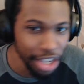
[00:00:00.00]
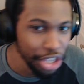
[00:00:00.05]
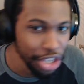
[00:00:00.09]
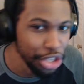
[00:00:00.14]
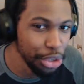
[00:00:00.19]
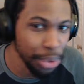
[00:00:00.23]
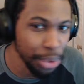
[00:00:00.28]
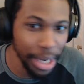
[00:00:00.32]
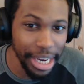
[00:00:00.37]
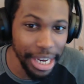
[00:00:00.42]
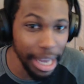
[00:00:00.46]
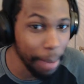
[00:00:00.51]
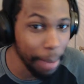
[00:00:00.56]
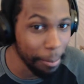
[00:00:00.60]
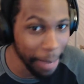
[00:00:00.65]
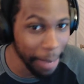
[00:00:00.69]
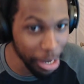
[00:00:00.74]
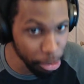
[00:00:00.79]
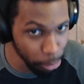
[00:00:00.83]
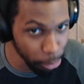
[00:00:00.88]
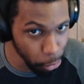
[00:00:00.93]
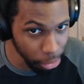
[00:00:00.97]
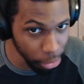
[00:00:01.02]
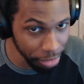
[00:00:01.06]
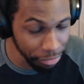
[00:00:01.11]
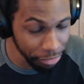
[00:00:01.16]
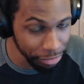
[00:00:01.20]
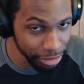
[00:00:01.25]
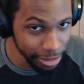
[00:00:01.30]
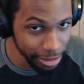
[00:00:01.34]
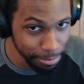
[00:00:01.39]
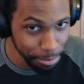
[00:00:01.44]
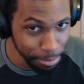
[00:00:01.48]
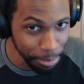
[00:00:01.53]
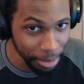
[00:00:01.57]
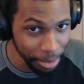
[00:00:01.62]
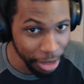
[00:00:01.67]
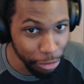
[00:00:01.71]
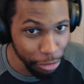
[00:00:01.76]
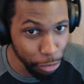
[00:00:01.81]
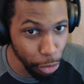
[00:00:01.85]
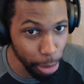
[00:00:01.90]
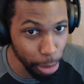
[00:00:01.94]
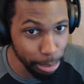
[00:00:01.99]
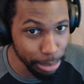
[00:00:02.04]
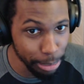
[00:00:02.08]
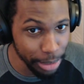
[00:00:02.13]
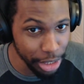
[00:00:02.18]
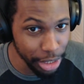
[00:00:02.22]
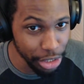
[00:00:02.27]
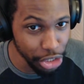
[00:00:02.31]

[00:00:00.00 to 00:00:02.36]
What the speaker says: You can get Metalmorph from